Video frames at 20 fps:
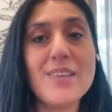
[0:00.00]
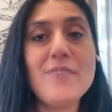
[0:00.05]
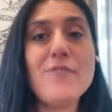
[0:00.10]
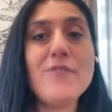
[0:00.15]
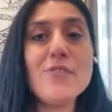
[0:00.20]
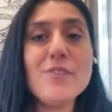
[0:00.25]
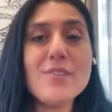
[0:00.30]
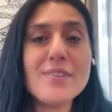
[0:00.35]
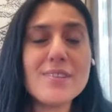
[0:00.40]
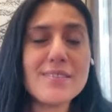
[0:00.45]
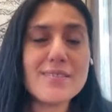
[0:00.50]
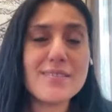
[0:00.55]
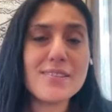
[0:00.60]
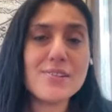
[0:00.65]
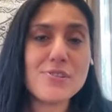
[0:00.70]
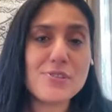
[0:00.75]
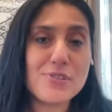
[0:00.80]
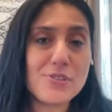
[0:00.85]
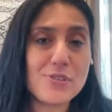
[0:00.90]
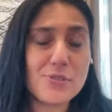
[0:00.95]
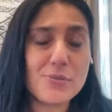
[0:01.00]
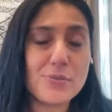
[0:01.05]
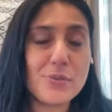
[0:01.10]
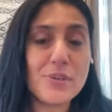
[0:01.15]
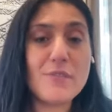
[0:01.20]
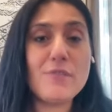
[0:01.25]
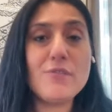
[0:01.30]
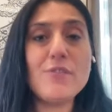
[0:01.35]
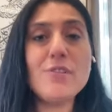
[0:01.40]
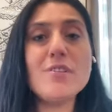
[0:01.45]
If you listen to
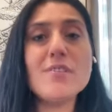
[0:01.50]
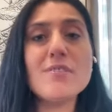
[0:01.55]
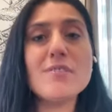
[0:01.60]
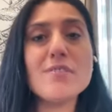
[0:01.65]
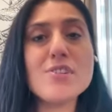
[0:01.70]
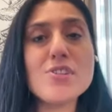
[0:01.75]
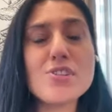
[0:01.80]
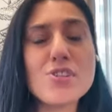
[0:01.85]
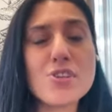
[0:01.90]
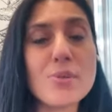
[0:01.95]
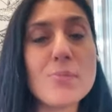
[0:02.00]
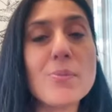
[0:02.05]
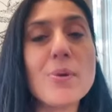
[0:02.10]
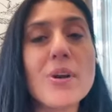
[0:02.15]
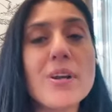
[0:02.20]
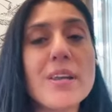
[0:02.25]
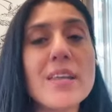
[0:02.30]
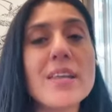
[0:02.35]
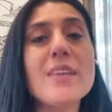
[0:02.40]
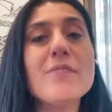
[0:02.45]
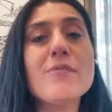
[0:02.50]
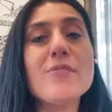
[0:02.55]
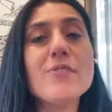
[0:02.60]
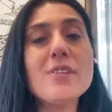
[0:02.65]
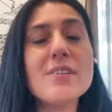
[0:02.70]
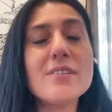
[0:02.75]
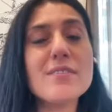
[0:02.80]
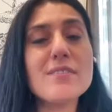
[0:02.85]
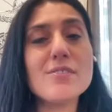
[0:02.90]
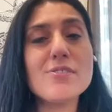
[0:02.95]
you, if you listen to your body, if
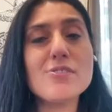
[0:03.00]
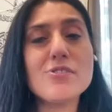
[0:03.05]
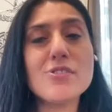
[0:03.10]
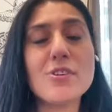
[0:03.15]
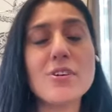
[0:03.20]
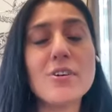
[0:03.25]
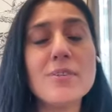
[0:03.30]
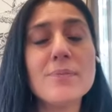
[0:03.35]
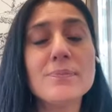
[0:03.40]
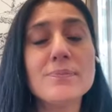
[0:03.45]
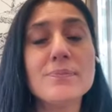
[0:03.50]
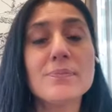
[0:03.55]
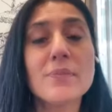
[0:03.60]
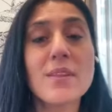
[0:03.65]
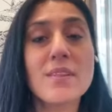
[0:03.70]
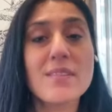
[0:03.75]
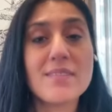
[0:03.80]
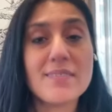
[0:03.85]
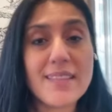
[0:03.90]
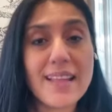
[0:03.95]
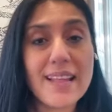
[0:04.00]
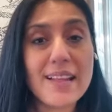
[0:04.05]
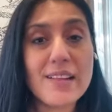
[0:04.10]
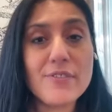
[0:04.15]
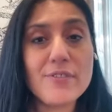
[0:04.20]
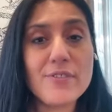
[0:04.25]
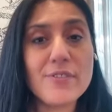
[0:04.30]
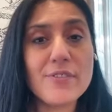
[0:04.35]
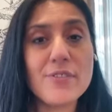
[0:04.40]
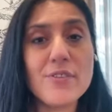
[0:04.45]
you listen to
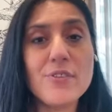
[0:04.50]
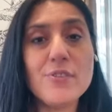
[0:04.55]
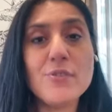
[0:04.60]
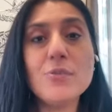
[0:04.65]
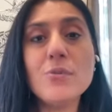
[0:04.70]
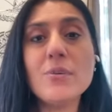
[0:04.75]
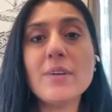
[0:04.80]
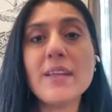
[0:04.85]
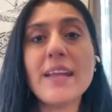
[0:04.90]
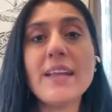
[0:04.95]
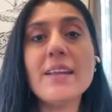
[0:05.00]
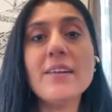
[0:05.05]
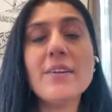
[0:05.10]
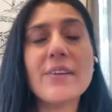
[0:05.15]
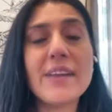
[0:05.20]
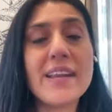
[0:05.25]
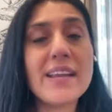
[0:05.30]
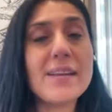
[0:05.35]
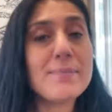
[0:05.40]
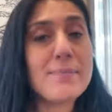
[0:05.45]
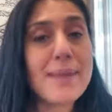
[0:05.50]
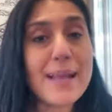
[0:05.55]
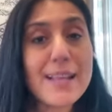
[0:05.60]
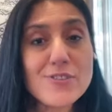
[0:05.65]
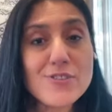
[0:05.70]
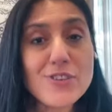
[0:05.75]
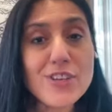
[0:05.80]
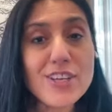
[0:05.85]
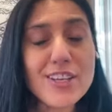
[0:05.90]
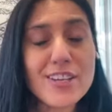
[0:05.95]
yourself, you can create
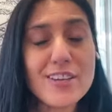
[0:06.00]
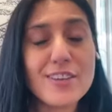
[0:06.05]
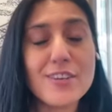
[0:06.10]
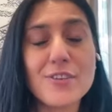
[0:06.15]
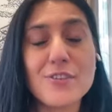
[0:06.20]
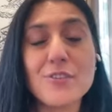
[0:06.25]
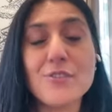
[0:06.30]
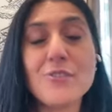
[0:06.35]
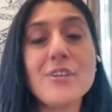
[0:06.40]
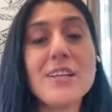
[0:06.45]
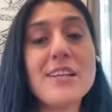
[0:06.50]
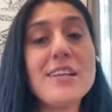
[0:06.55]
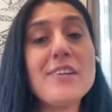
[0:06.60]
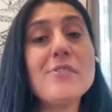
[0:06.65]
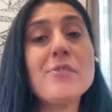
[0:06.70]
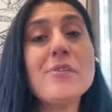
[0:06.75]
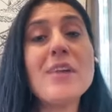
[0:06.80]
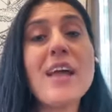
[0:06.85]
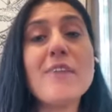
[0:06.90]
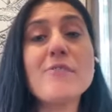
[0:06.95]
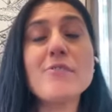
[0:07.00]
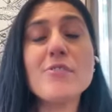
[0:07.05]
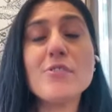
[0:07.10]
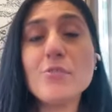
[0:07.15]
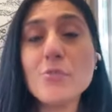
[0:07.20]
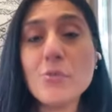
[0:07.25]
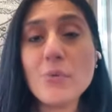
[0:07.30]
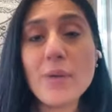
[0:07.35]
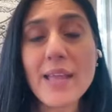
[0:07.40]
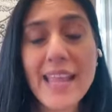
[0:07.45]
magic. You really don't have to
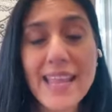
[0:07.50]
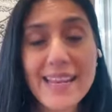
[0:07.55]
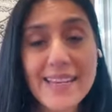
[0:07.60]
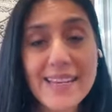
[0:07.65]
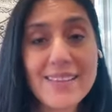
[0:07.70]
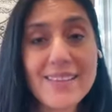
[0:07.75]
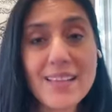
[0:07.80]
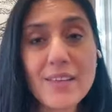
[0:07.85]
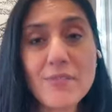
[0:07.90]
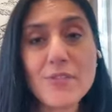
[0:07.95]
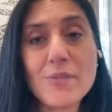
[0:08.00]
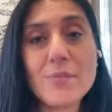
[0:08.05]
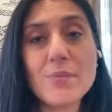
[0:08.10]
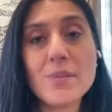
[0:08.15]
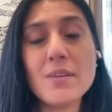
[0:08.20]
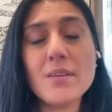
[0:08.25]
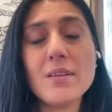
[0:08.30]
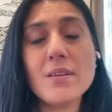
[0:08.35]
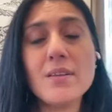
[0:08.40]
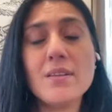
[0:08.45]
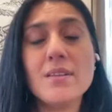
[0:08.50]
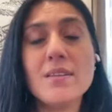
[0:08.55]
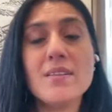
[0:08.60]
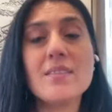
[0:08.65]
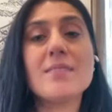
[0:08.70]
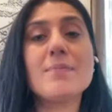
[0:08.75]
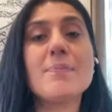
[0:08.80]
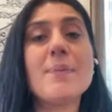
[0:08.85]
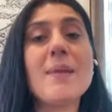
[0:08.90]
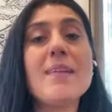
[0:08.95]
do anything from the
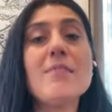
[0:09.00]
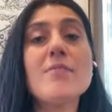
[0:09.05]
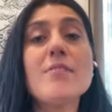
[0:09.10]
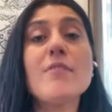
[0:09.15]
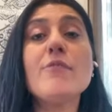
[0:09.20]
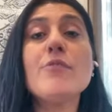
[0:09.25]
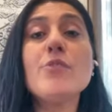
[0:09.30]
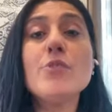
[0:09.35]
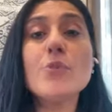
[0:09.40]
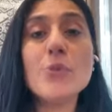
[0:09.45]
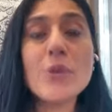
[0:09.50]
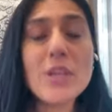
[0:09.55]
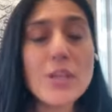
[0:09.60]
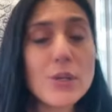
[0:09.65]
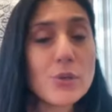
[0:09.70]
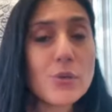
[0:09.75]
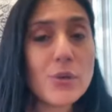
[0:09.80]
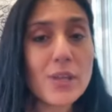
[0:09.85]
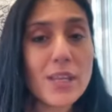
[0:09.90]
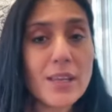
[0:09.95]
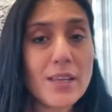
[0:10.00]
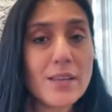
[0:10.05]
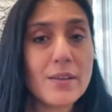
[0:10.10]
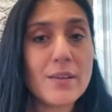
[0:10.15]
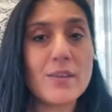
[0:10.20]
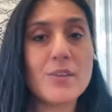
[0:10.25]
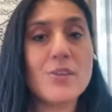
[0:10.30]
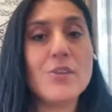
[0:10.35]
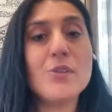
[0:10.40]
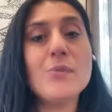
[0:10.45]
space of doing, doing
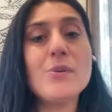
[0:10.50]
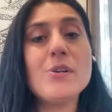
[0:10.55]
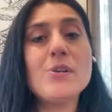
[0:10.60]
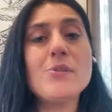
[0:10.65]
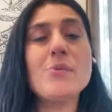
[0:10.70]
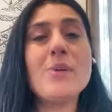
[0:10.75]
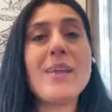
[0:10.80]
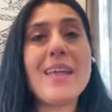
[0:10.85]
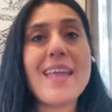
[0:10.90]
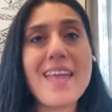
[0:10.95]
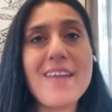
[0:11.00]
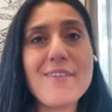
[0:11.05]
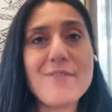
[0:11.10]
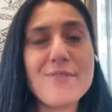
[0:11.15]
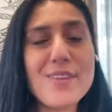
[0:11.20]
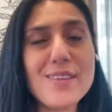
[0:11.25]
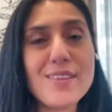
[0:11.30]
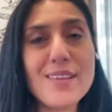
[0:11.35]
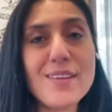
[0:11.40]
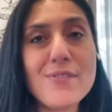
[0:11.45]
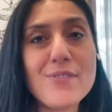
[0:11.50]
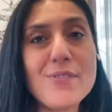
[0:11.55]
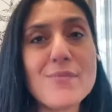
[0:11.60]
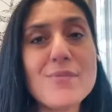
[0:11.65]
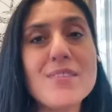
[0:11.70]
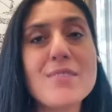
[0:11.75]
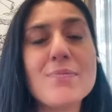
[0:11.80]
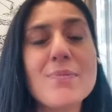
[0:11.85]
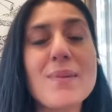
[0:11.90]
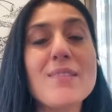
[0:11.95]
you will do everything
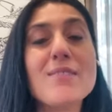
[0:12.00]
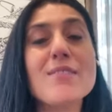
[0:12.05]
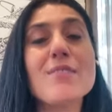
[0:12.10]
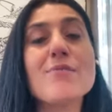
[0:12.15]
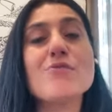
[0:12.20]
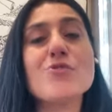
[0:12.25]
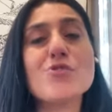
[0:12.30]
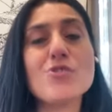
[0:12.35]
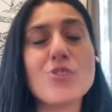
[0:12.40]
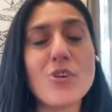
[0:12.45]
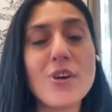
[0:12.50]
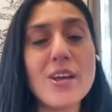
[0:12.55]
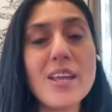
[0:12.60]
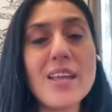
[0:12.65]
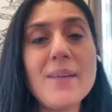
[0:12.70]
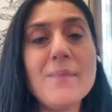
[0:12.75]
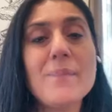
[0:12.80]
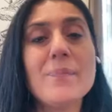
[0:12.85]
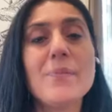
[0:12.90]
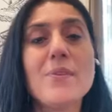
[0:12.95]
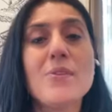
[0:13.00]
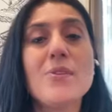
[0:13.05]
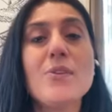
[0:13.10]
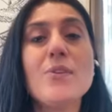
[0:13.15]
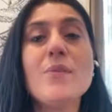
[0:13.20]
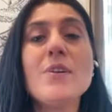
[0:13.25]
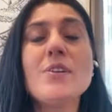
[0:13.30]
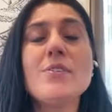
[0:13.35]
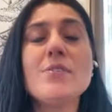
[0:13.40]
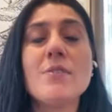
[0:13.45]
from the space of joy
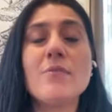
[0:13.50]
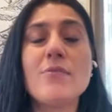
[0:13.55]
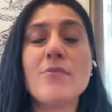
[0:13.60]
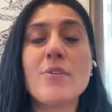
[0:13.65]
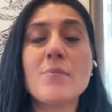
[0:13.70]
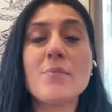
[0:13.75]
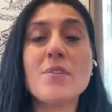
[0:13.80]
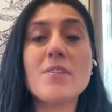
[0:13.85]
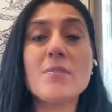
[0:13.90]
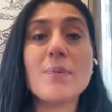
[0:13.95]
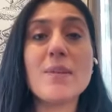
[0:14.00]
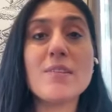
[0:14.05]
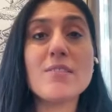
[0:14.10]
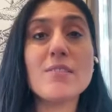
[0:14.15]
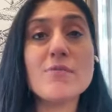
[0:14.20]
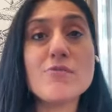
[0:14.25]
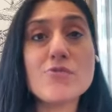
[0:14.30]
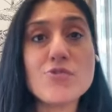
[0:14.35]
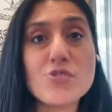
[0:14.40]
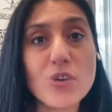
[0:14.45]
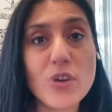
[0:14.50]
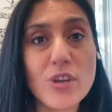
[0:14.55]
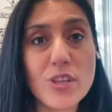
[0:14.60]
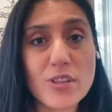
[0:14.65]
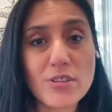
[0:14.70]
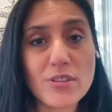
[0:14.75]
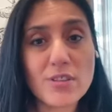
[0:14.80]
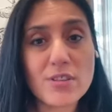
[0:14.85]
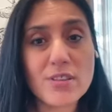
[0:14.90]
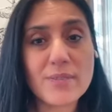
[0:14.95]
you will from the space of
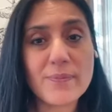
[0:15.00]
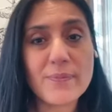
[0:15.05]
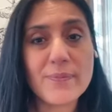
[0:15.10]
choice